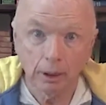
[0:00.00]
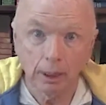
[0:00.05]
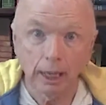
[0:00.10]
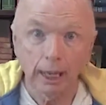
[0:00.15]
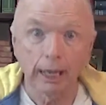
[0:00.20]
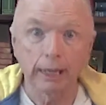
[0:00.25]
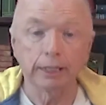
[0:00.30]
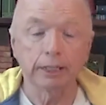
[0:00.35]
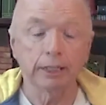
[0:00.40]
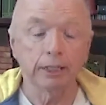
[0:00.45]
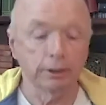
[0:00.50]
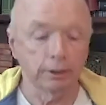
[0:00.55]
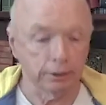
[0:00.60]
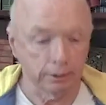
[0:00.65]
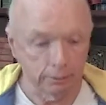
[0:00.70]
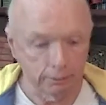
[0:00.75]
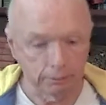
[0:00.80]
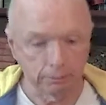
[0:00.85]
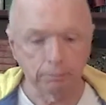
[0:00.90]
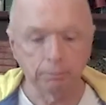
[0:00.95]
And
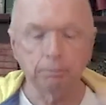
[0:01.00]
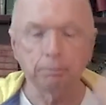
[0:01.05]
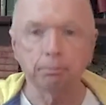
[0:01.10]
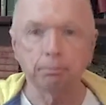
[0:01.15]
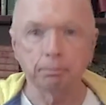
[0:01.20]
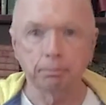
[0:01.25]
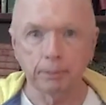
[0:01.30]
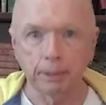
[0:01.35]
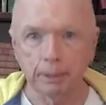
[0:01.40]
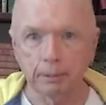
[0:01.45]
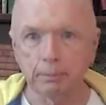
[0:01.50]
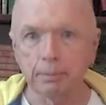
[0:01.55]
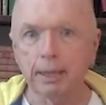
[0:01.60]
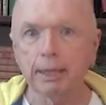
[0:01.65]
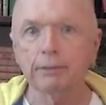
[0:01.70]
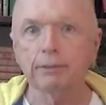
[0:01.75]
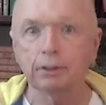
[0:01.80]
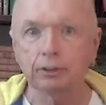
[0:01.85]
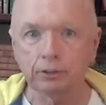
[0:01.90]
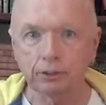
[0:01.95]
he
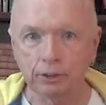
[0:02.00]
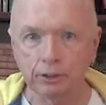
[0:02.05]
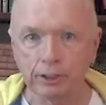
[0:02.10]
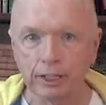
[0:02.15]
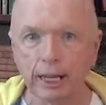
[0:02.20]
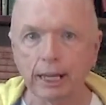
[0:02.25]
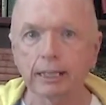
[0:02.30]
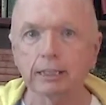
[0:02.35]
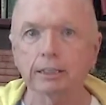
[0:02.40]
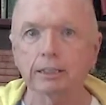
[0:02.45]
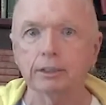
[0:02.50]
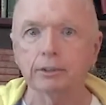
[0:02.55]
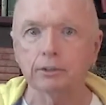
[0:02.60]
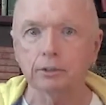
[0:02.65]
made this a daily